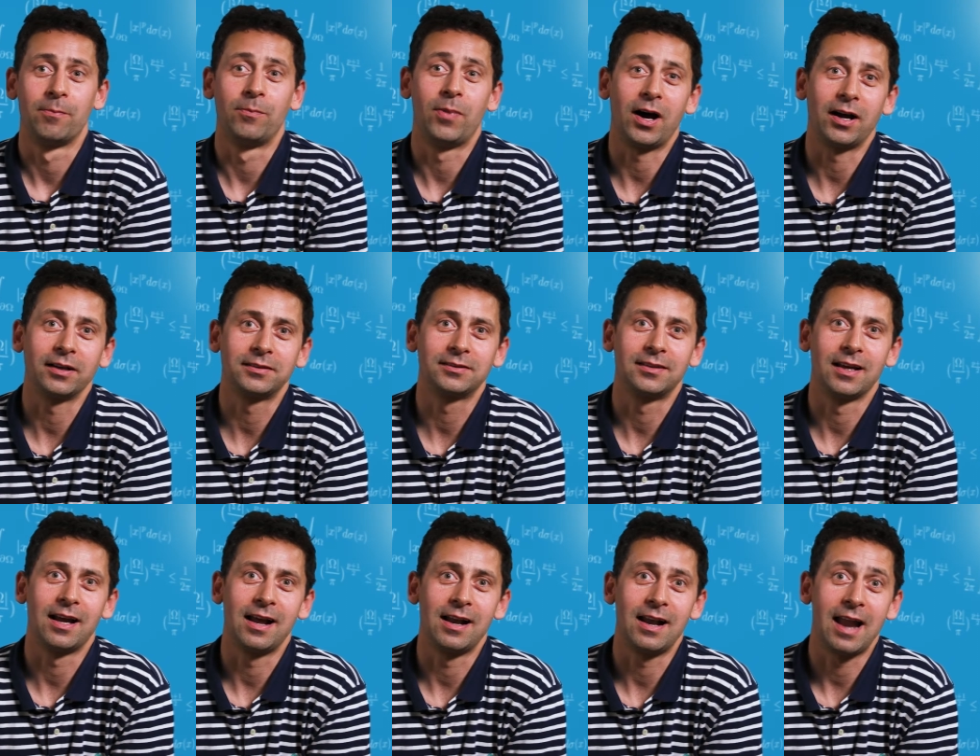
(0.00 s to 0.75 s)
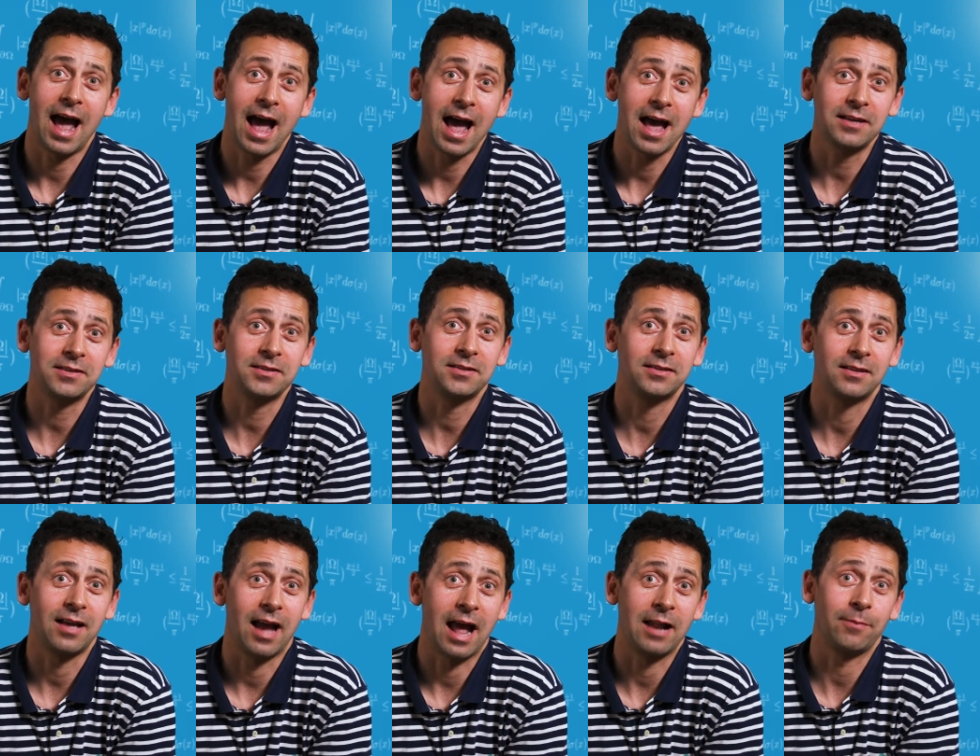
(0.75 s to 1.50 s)
But uh,
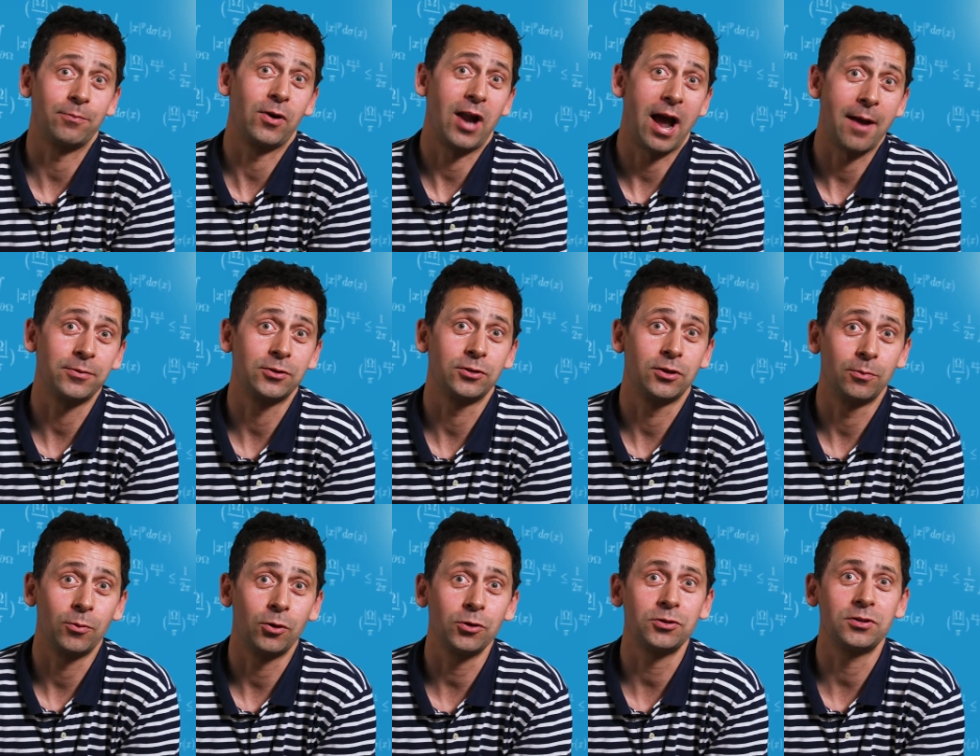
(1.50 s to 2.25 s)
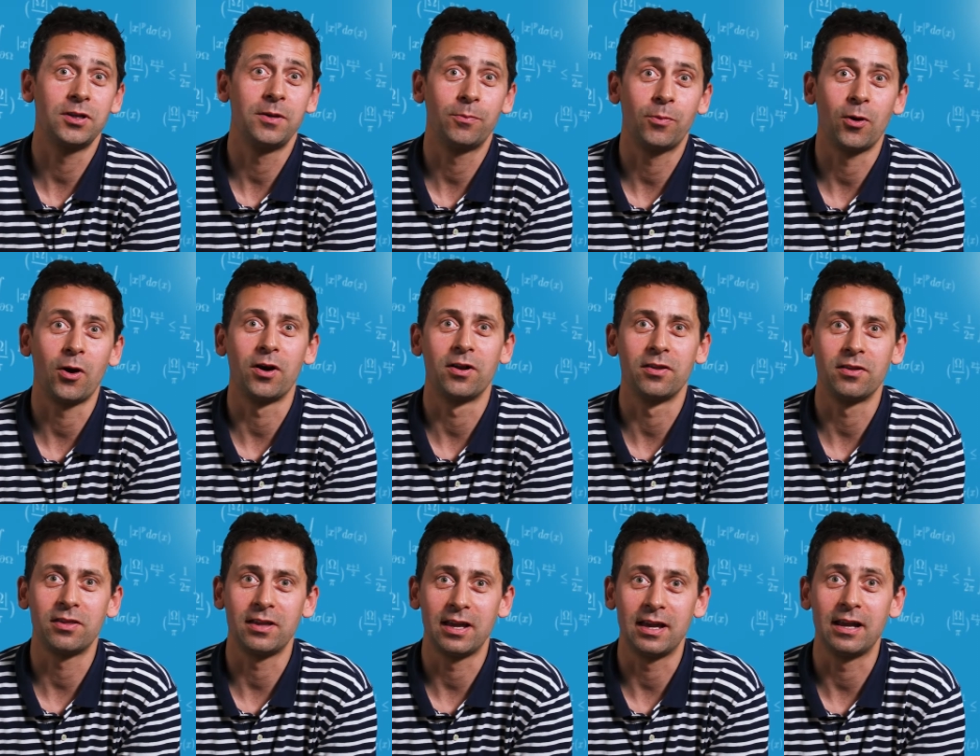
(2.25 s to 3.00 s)
last and perhaps the most
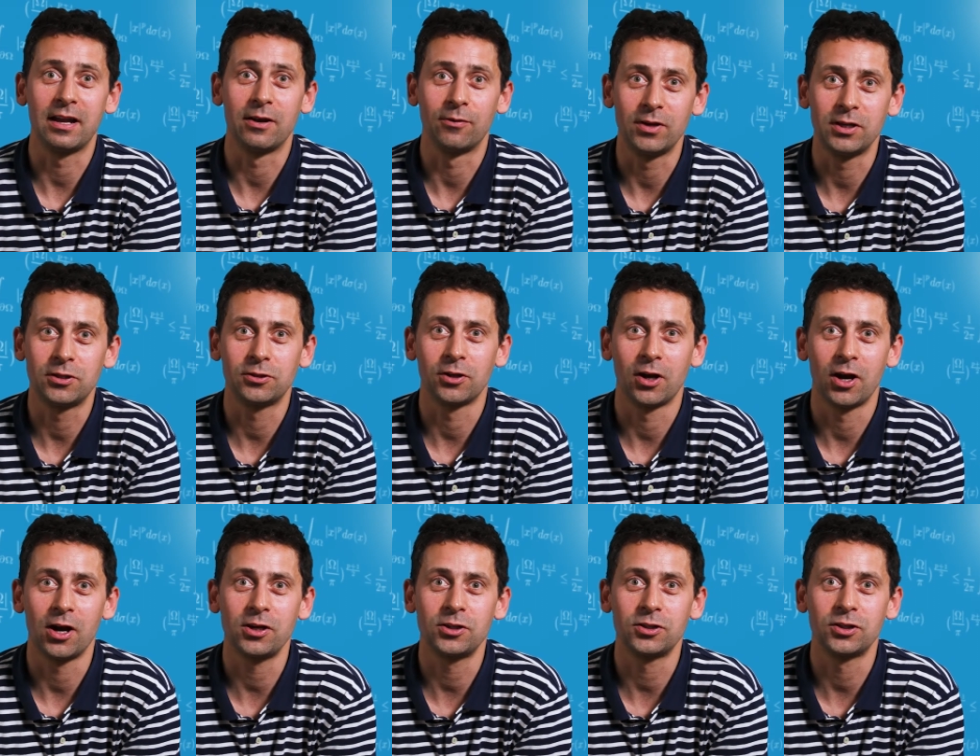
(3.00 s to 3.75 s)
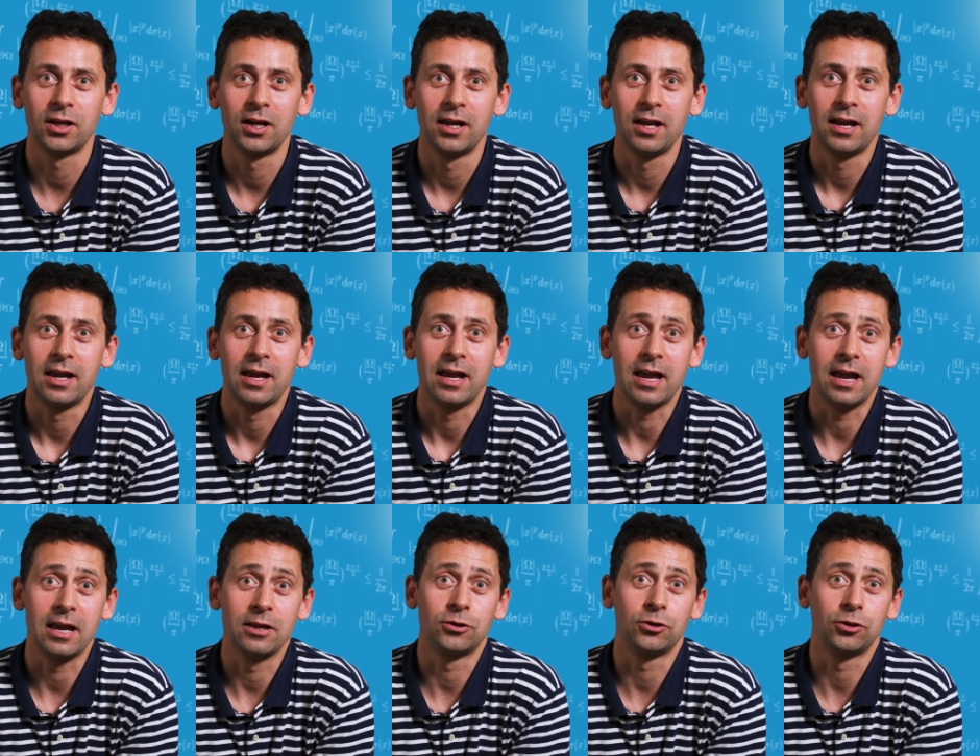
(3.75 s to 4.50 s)
important thing in research
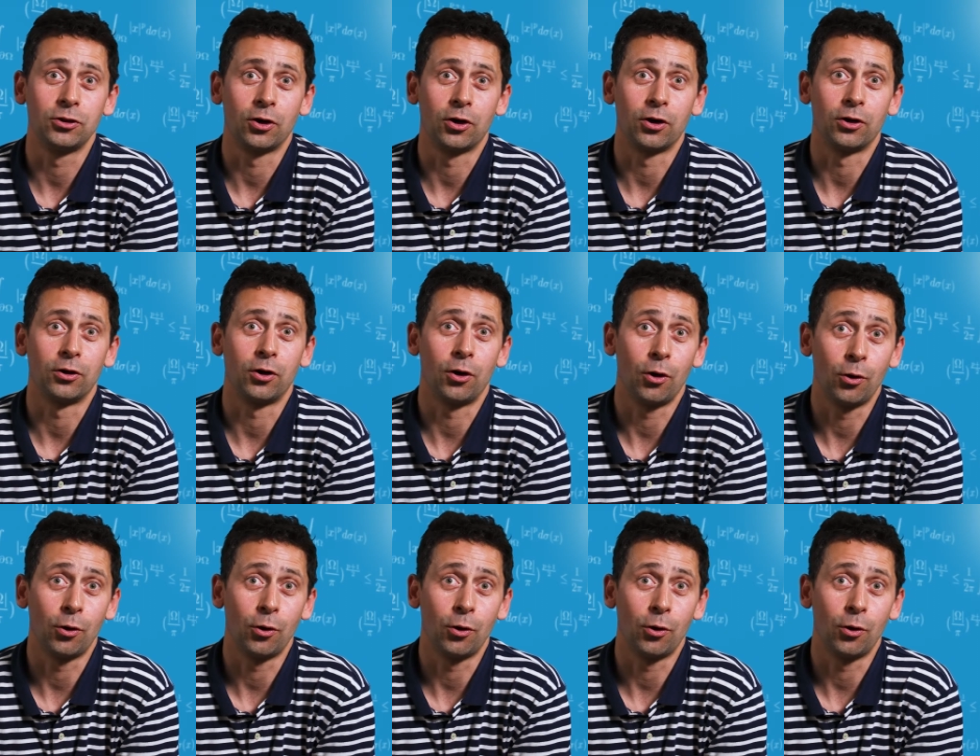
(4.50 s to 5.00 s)
is your